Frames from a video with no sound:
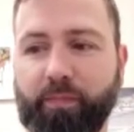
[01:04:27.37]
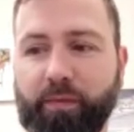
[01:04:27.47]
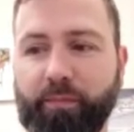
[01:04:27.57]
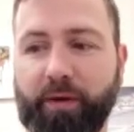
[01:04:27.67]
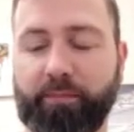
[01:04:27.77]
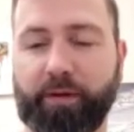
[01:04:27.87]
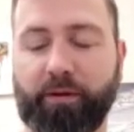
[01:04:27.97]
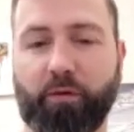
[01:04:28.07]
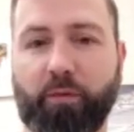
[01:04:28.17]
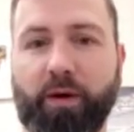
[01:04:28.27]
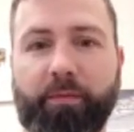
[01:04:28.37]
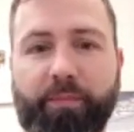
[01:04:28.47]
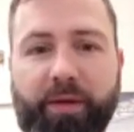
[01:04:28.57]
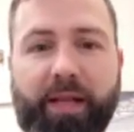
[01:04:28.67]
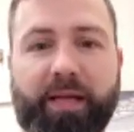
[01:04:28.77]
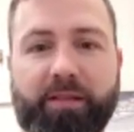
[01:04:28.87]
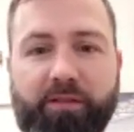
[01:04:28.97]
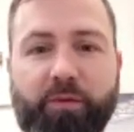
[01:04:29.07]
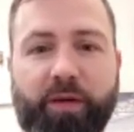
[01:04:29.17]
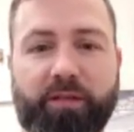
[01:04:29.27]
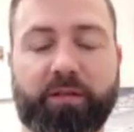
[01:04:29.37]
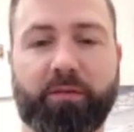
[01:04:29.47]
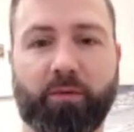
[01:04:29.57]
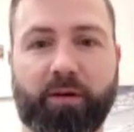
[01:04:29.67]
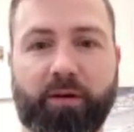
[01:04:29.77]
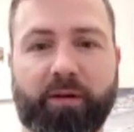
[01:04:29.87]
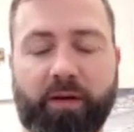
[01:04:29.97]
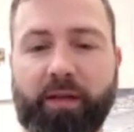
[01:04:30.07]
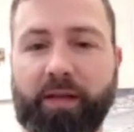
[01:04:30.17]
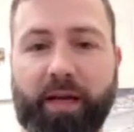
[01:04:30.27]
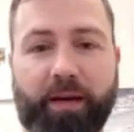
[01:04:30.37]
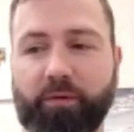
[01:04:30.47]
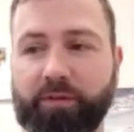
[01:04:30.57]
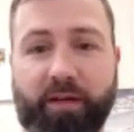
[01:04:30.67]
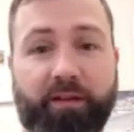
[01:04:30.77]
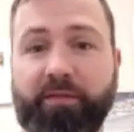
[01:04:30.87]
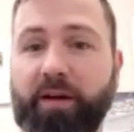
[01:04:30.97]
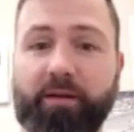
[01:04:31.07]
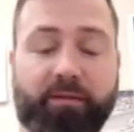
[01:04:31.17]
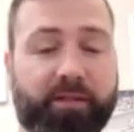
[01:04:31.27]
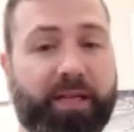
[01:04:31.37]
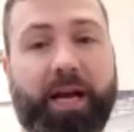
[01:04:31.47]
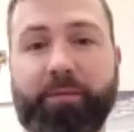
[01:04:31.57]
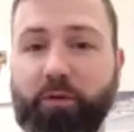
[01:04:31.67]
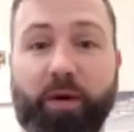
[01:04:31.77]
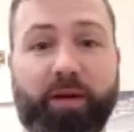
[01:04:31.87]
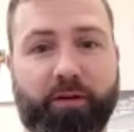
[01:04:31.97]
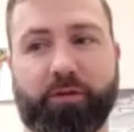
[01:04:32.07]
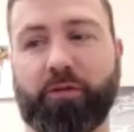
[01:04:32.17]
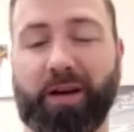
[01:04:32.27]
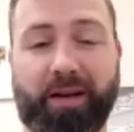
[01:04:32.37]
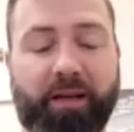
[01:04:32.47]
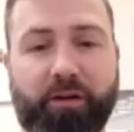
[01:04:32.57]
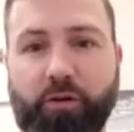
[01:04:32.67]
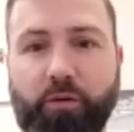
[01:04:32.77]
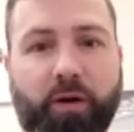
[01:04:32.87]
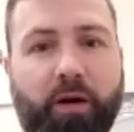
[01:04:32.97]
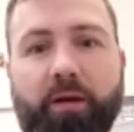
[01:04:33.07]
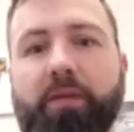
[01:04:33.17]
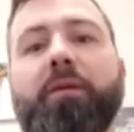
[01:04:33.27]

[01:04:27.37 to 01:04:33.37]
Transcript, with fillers: but but you don't want to be in that situation where the guy pulls a knife out and stabs you while you're trying to get a choke on.